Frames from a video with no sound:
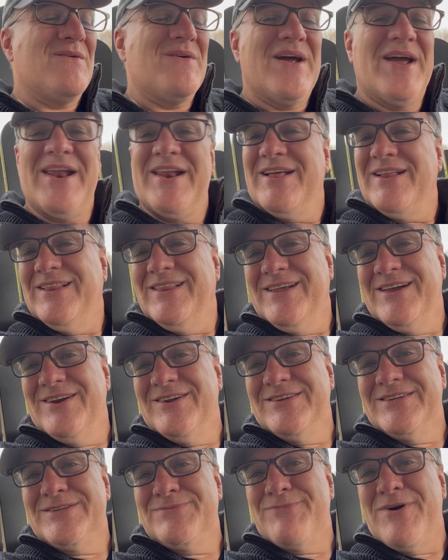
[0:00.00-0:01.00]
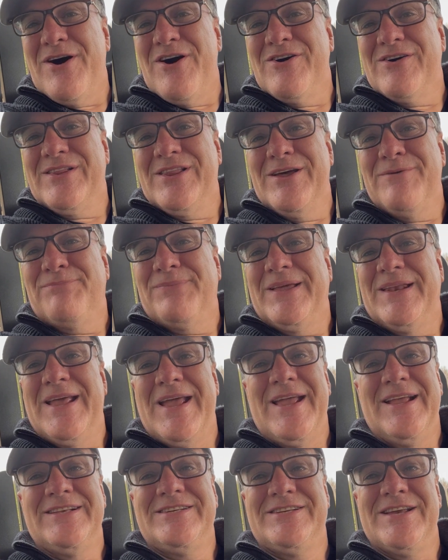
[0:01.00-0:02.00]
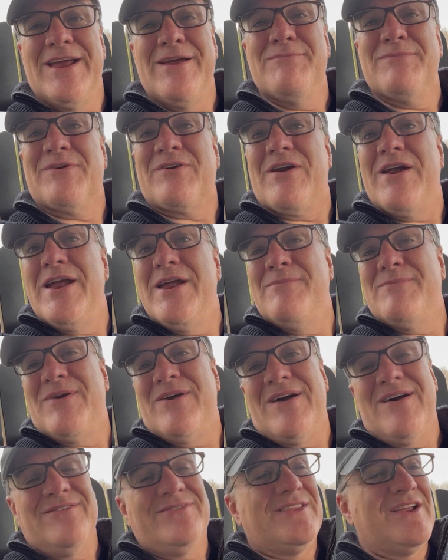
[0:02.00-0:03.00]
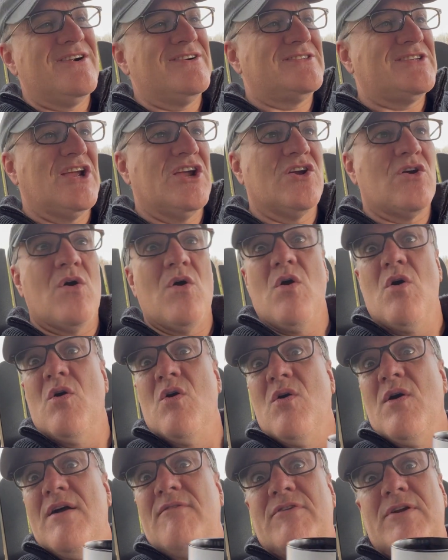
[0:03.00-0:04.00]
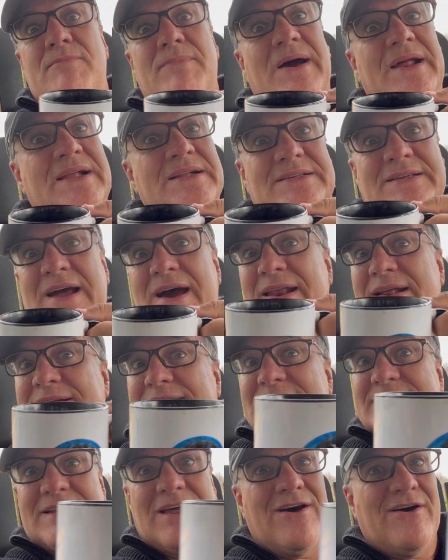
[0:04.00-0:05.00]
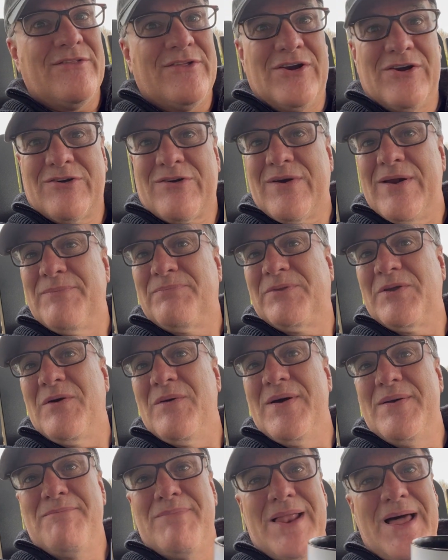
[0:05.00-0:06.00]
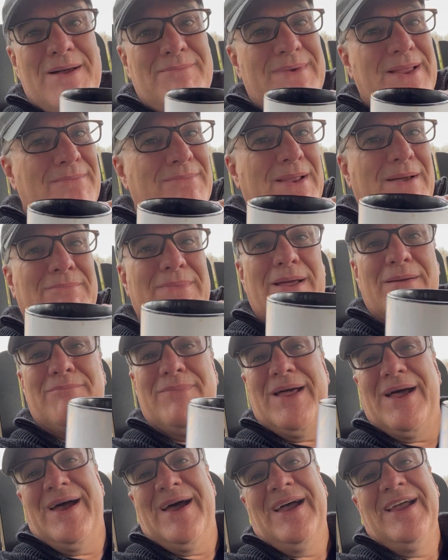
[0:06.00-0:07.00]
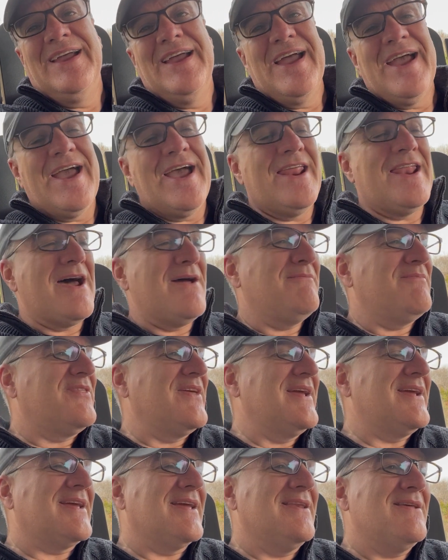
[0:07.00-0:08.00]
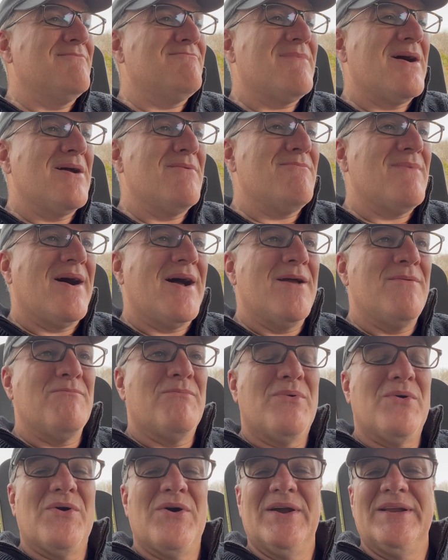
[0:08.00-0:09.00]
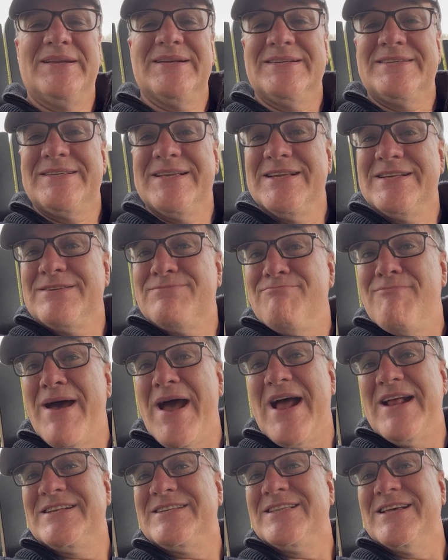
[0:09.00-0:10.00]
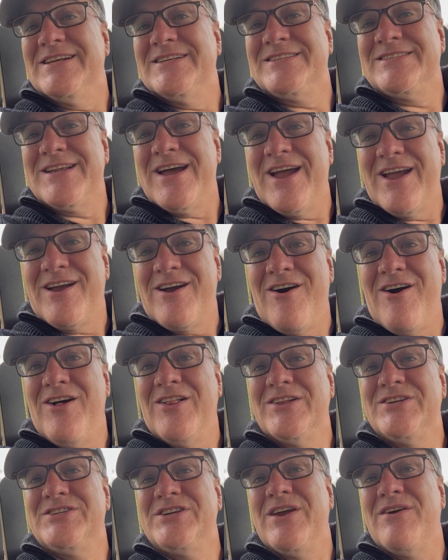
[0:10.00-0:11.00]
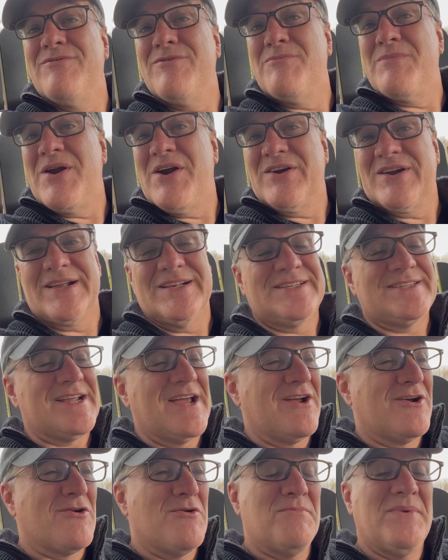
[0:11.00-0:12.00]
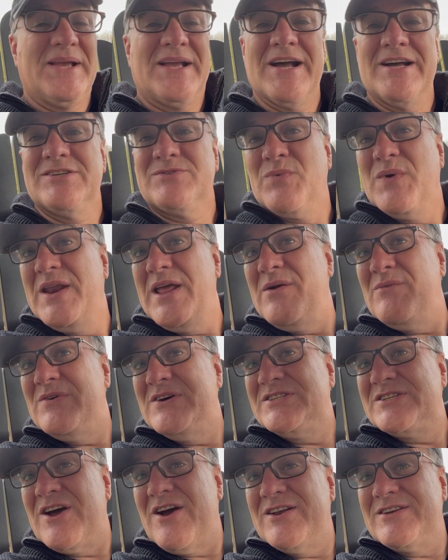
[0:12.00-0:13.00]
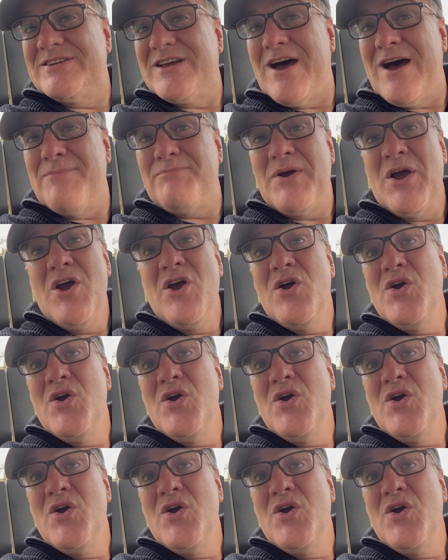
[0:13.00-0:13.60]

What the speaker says: read a little small clip today. Jim Cramer out there saying, oh, everybody's got to sell their crypto and blah, blah, blah, blah, blah. And I'm thinking in my mind, boy, does this match the psychology of a market cycle. Because when it was on top,